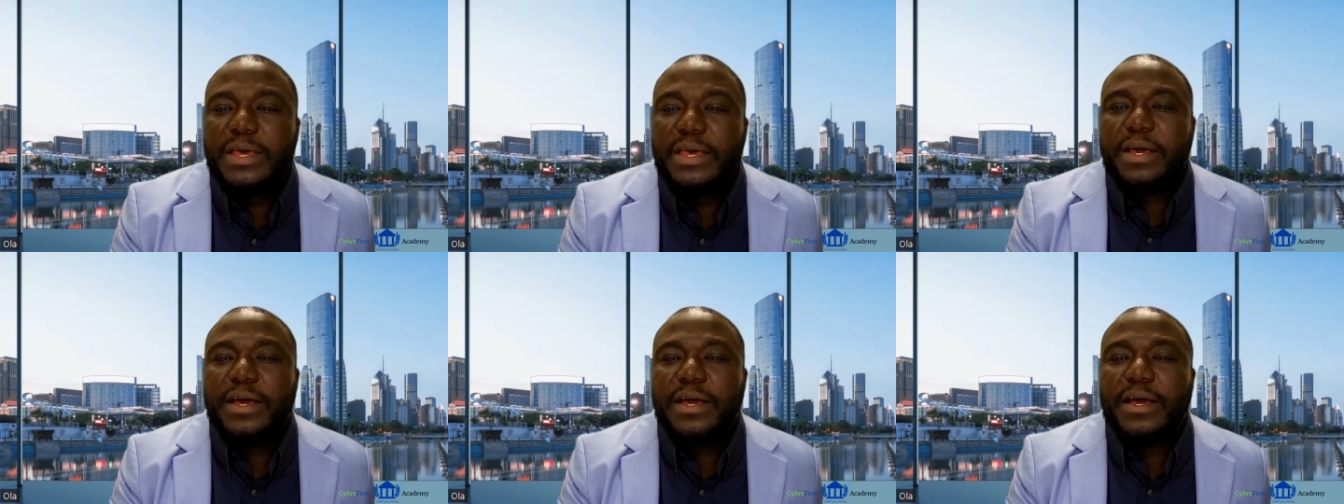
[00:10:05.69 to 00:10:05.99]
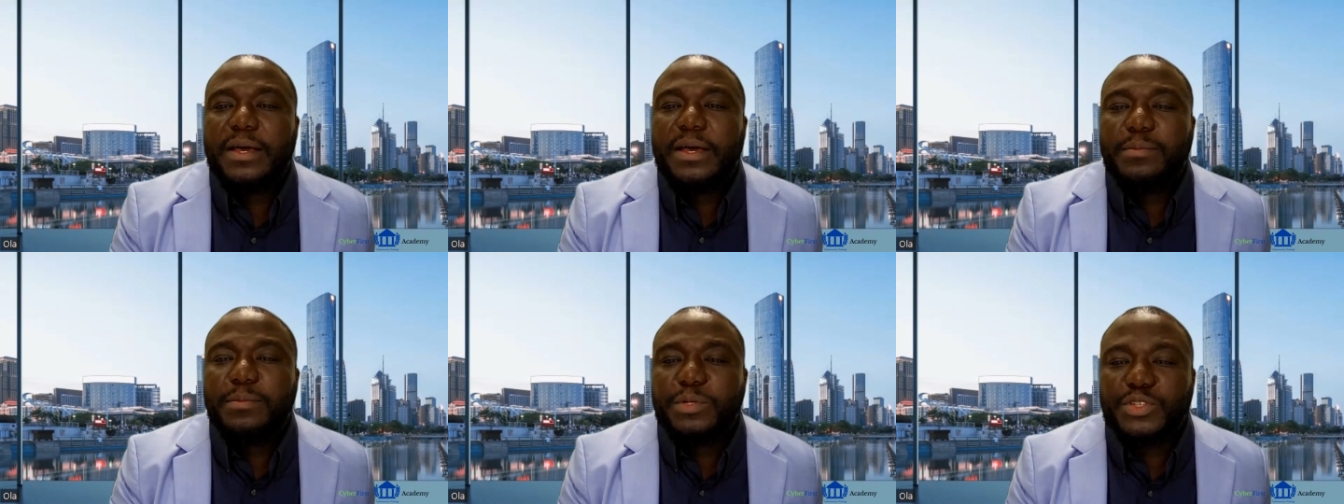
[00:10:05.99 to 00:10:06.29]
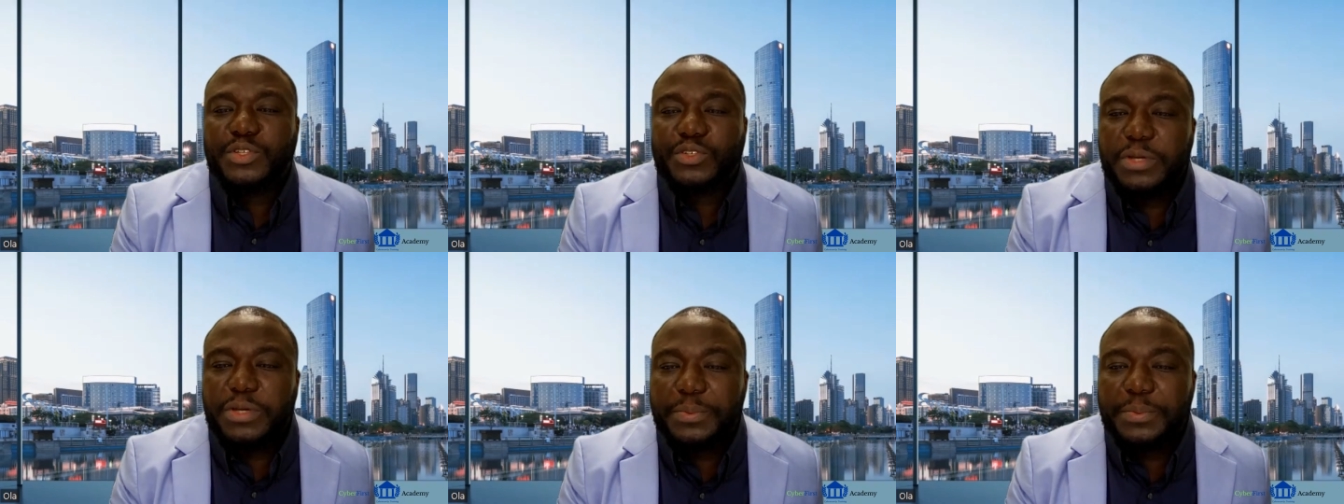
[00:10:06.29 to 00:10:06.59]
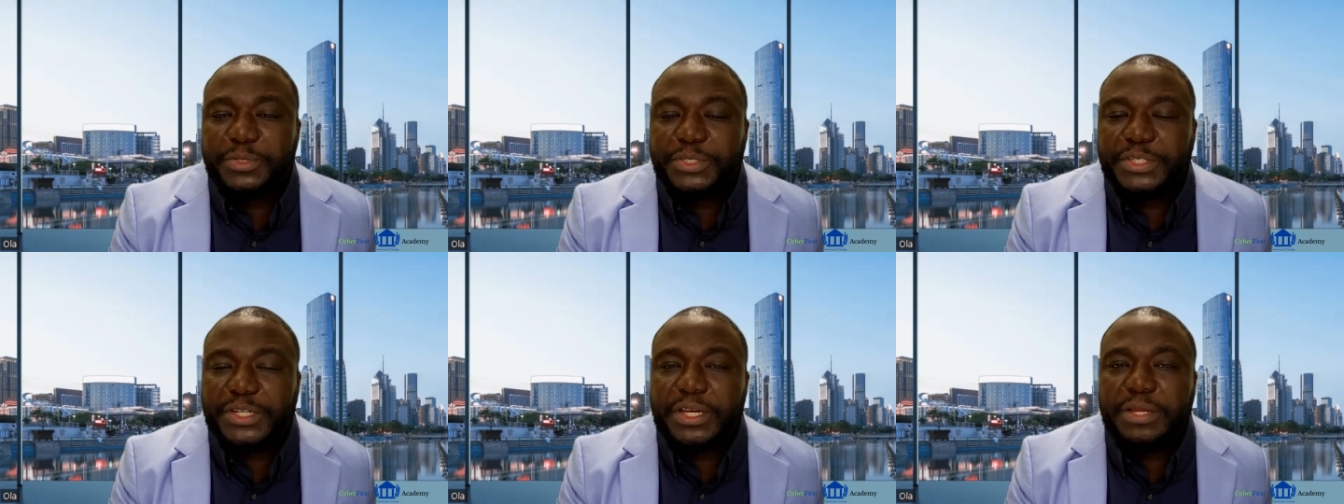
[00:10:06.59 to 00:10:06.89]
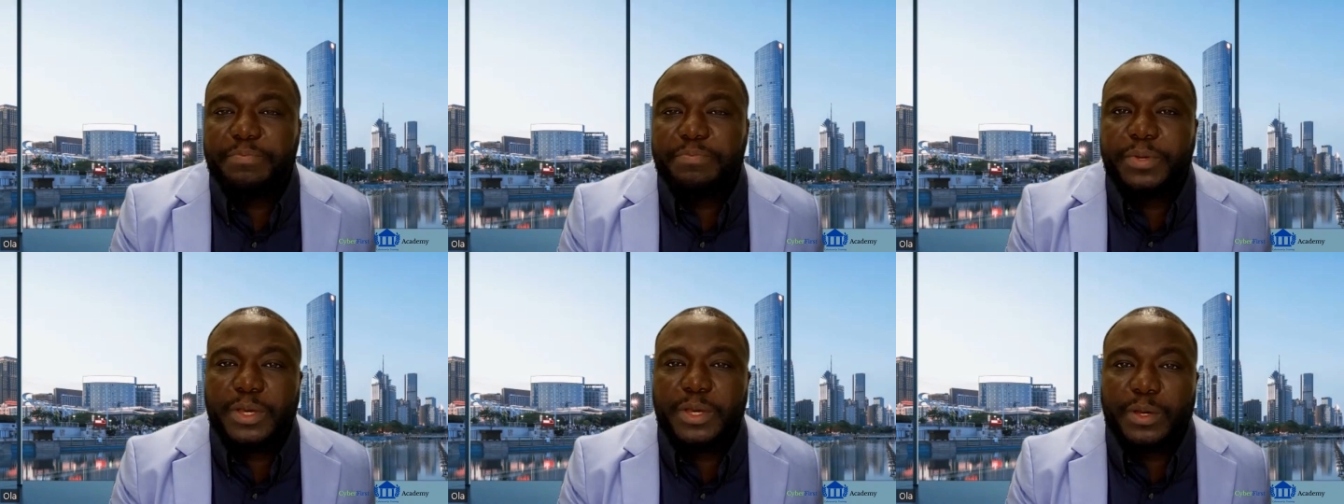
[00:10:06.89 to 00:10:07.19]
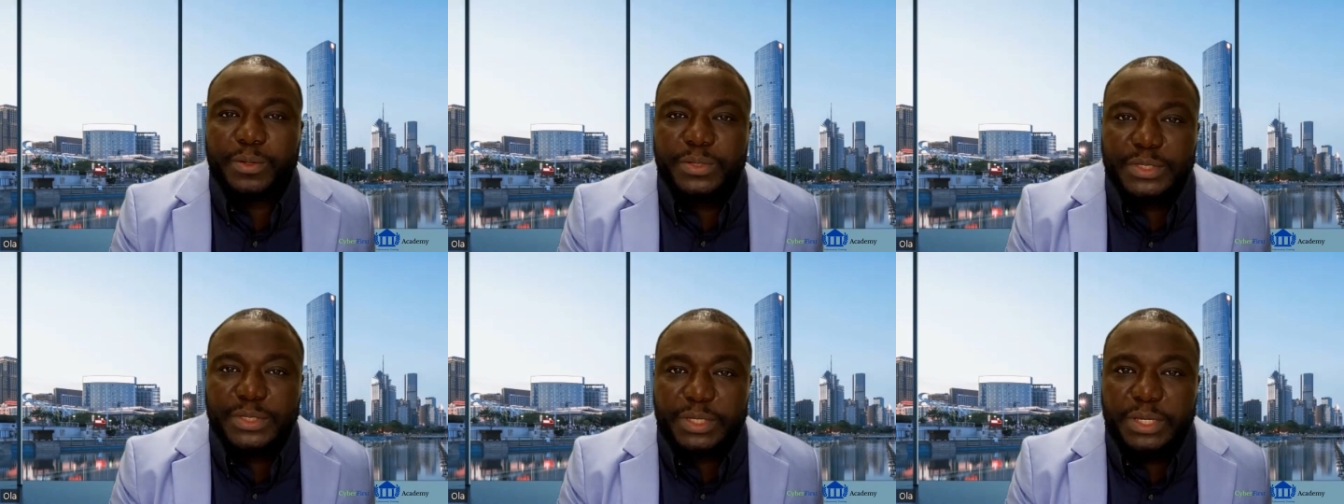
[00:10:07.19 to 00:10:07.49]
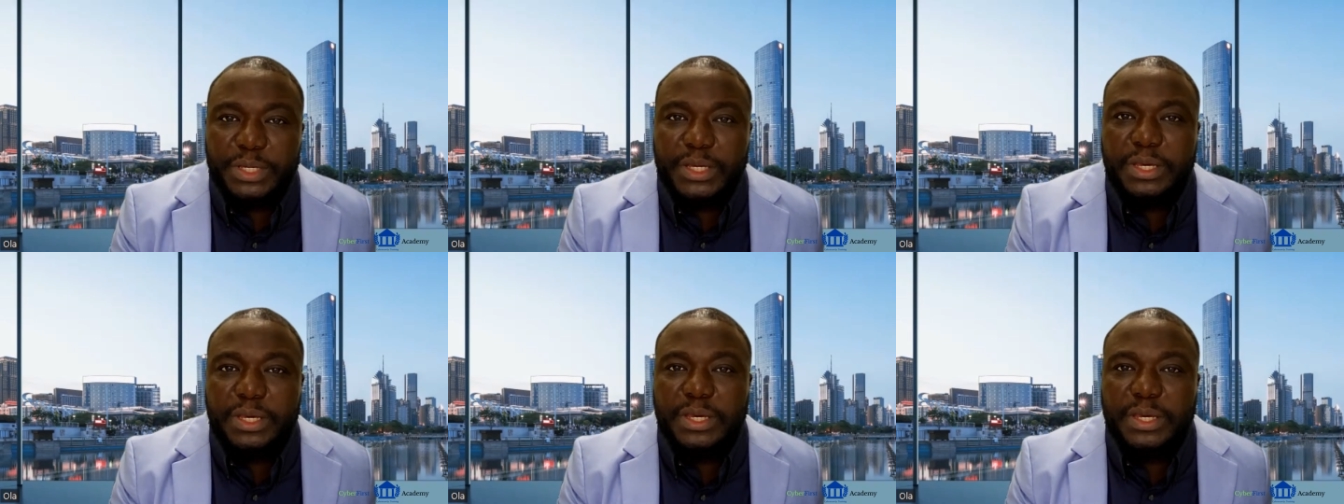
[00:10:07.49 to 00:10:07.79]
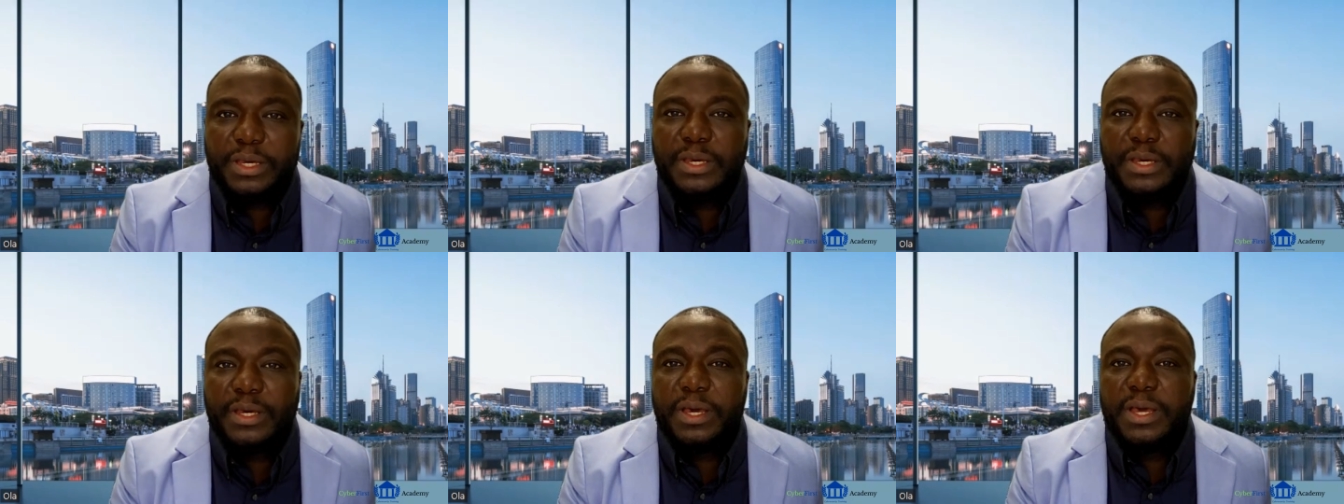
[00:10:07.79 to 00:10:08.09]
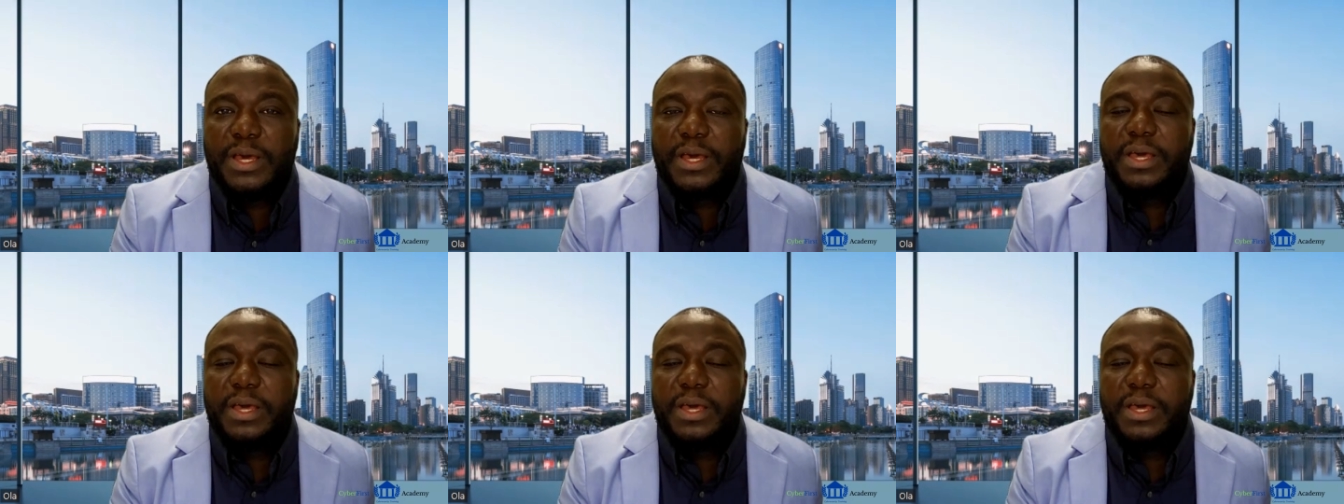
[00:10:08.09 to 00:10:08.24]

um, description, POC,